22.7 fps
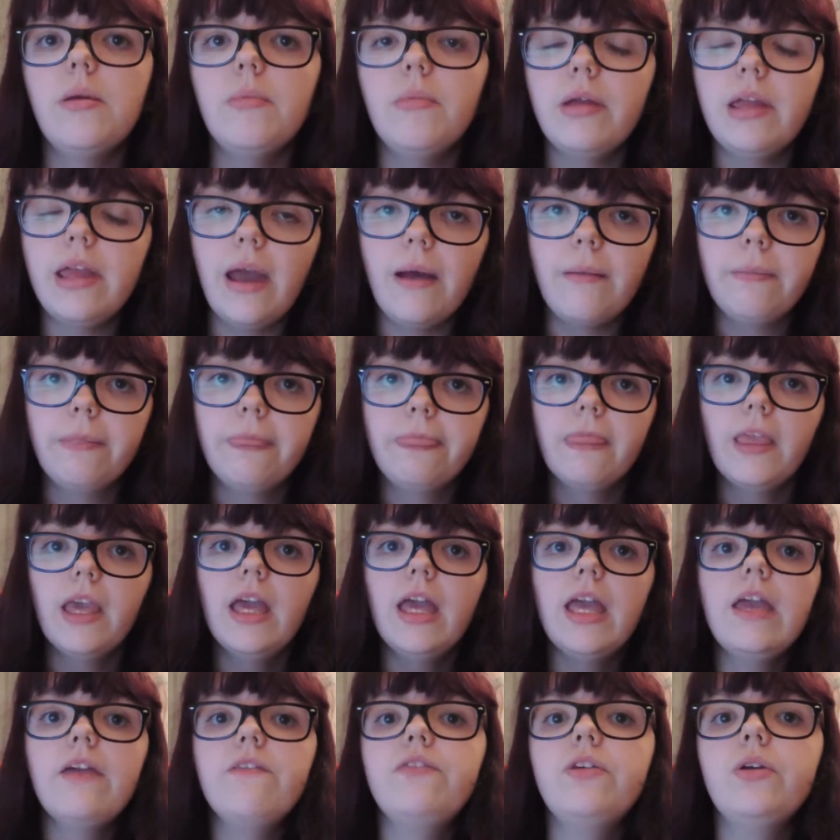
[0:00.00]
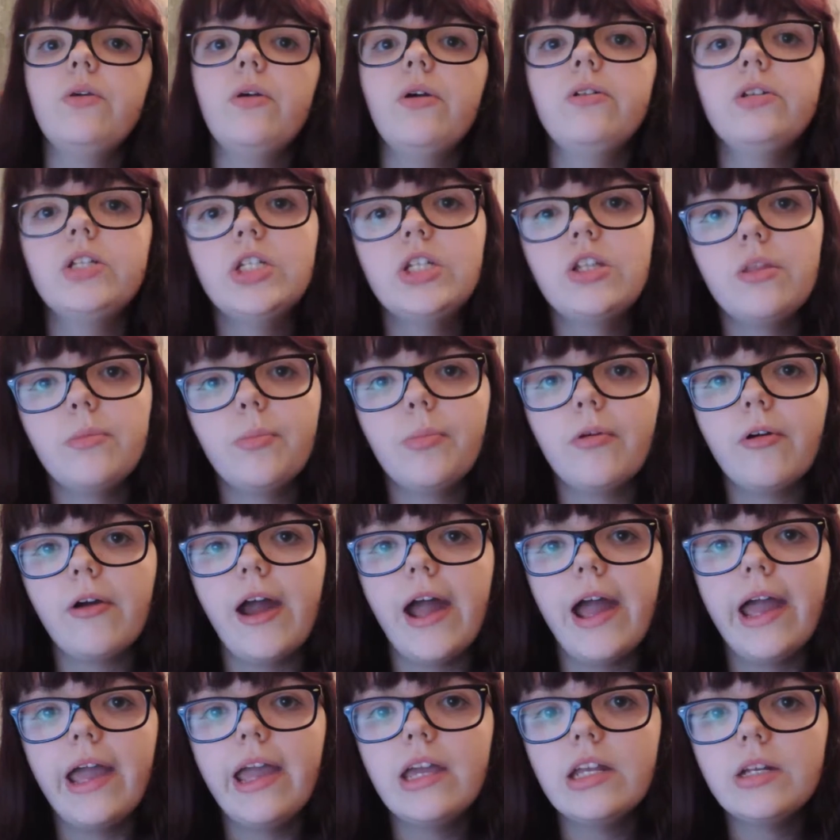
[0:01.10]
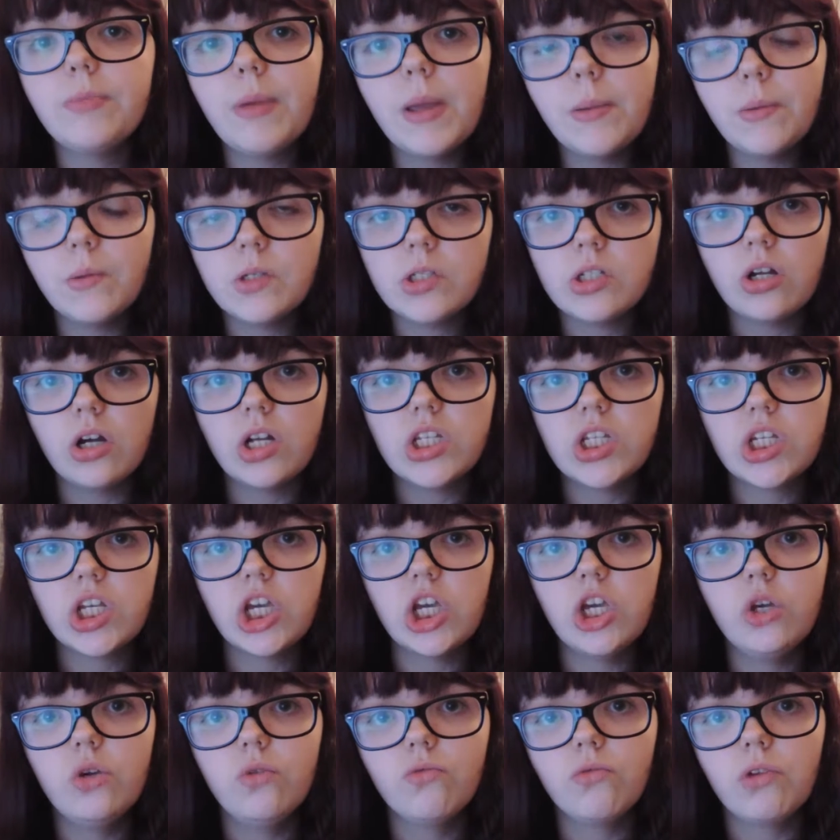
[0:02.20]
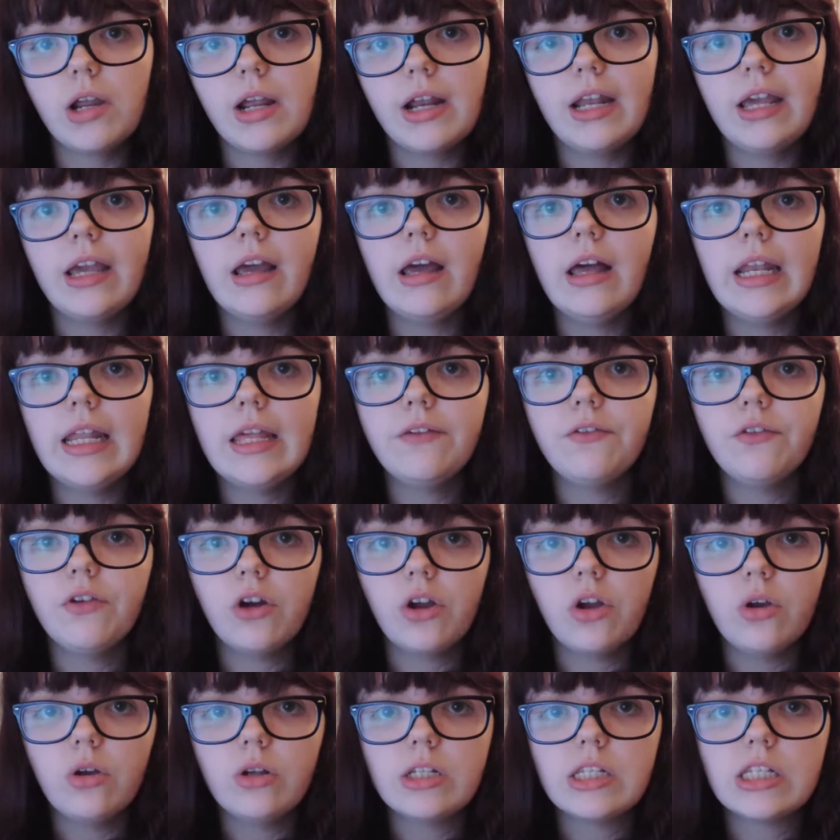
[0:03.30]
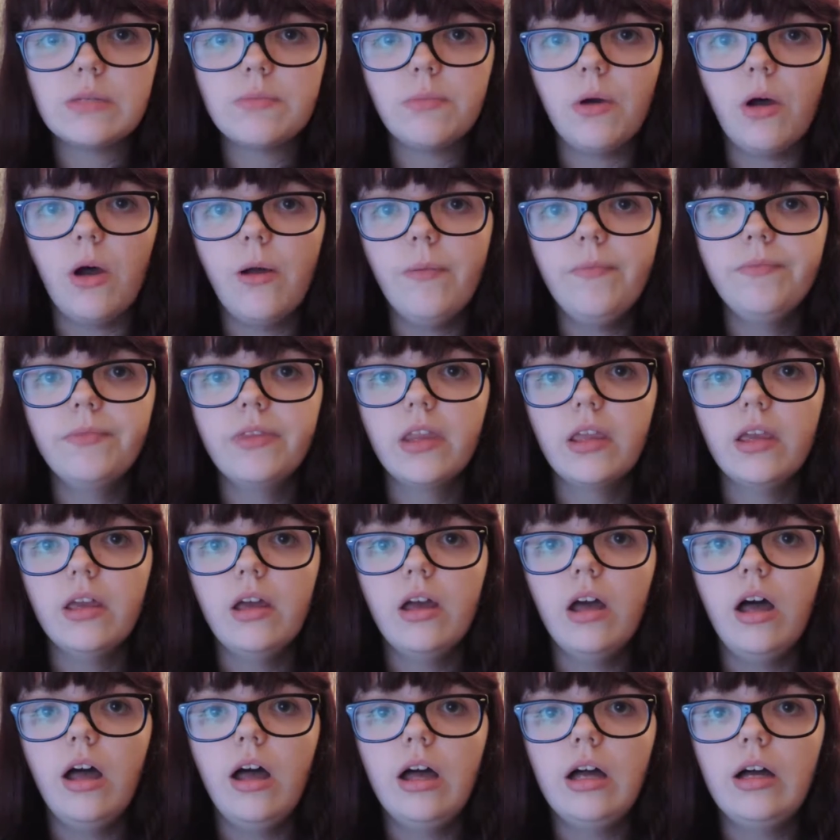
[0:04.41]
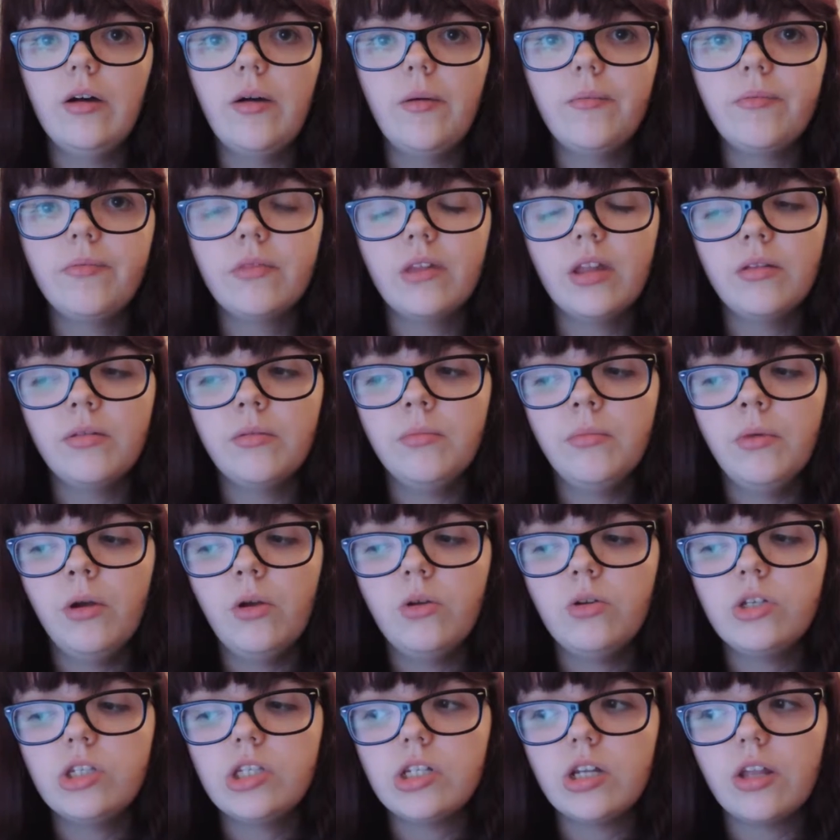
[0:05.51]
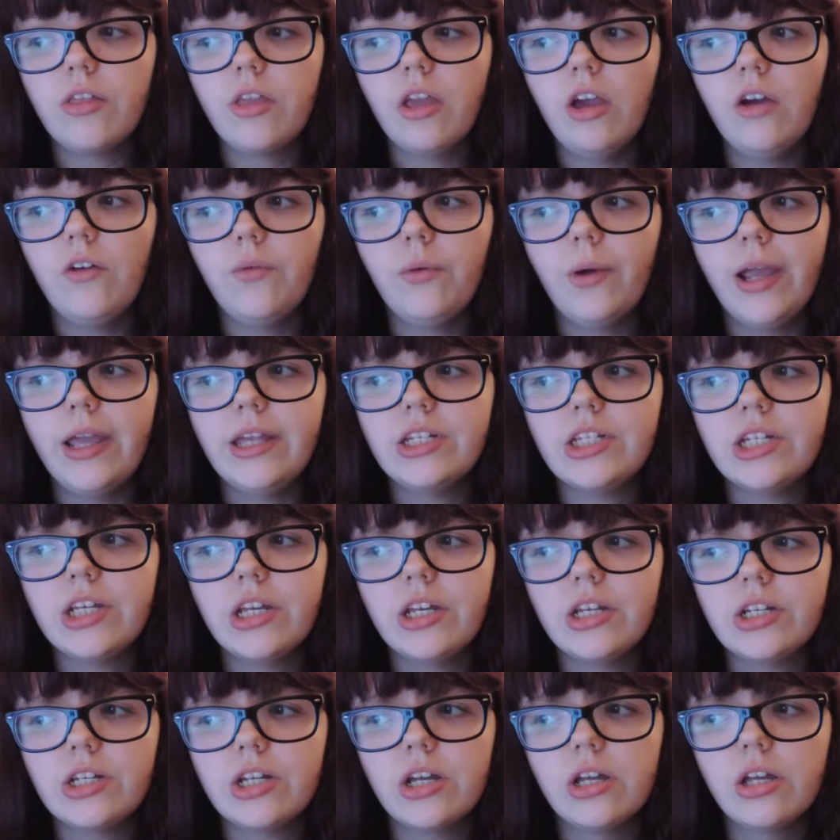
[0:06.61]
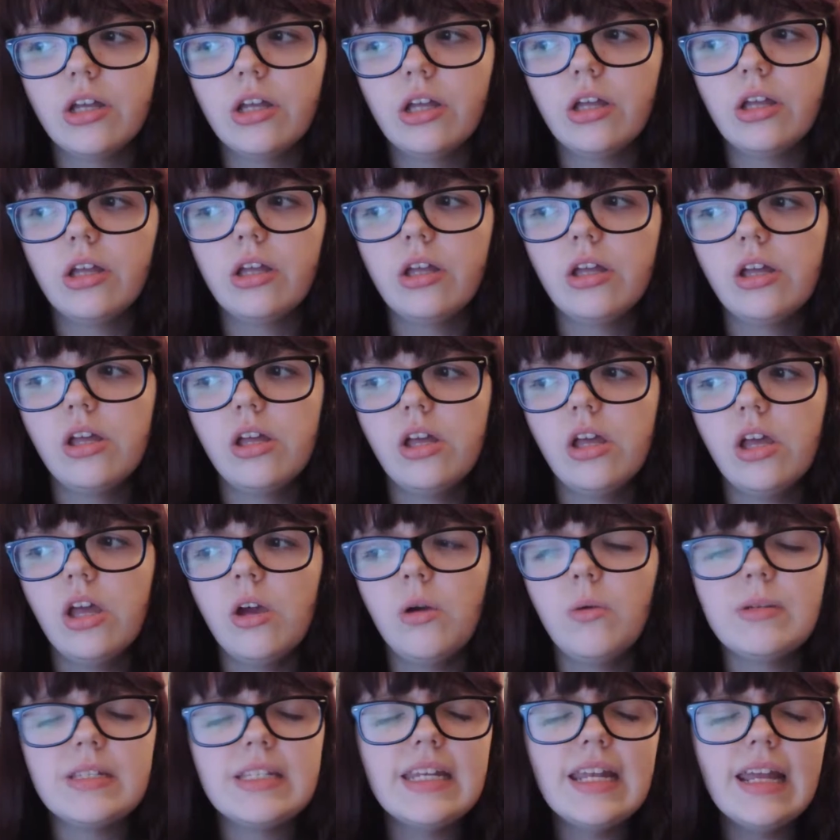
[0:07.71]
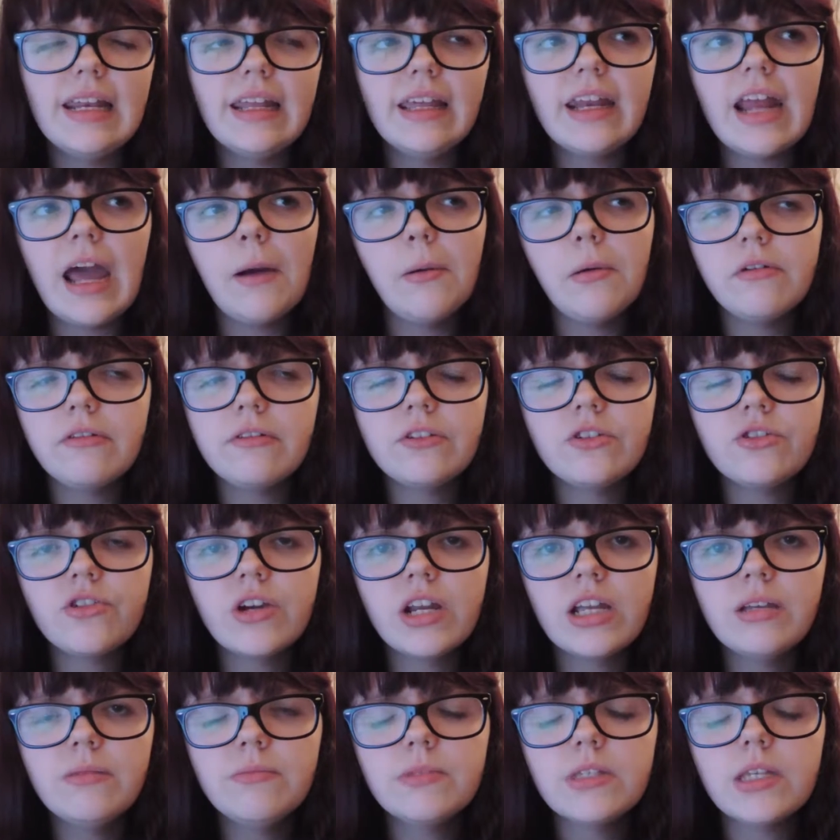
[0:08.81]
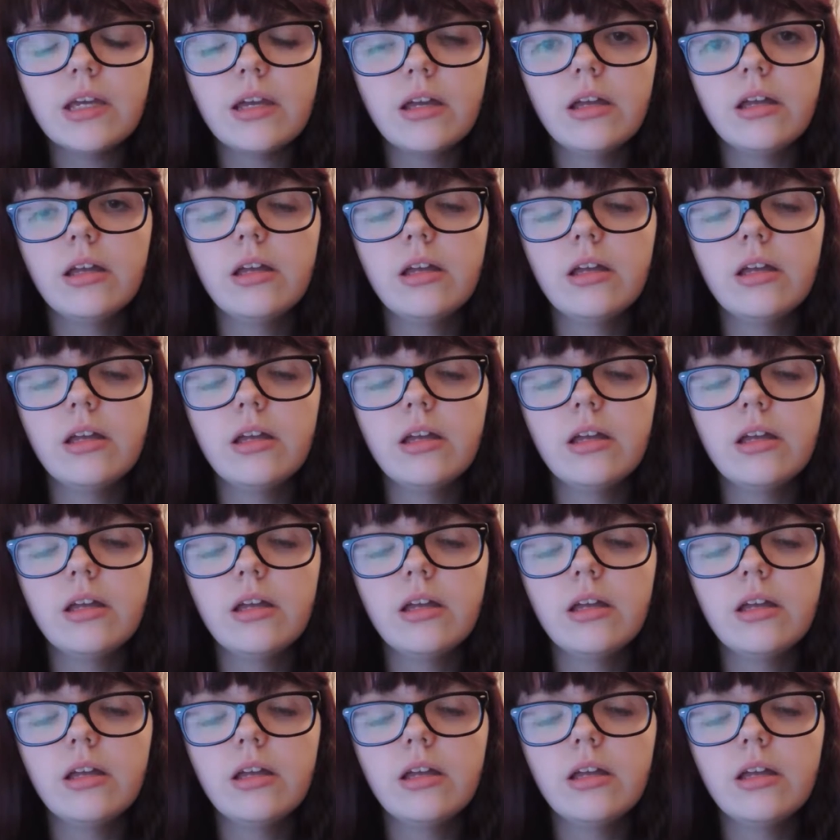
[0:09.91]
But yeah, if you're going to do the parade, people start to queue really early for a good spot. The most I think I've waited was nearly an hour for Dreams,